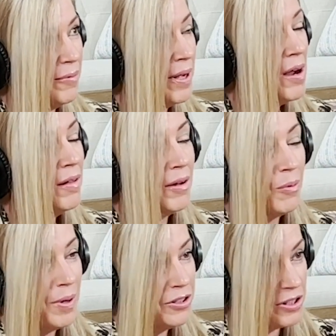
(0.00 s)
We call
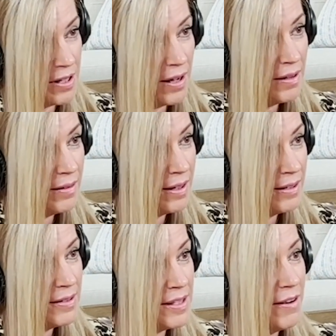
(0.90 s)
it wish
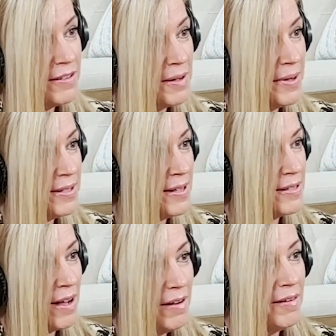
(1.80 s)
cycling. So if somebody
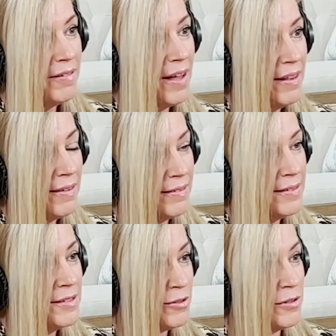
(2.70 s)
says, oh, I think
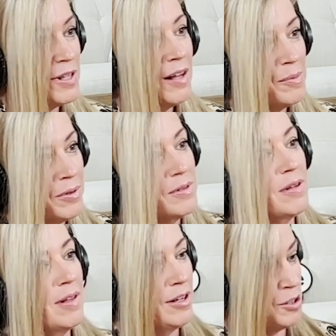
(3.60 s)
this is recyclable,
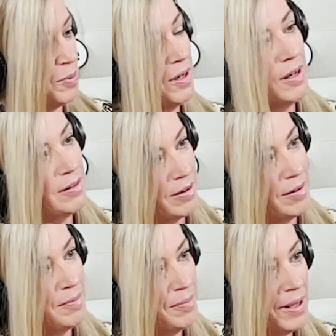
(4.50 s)
so they just put it in their
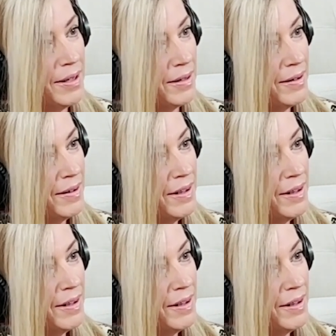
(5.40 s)
bin.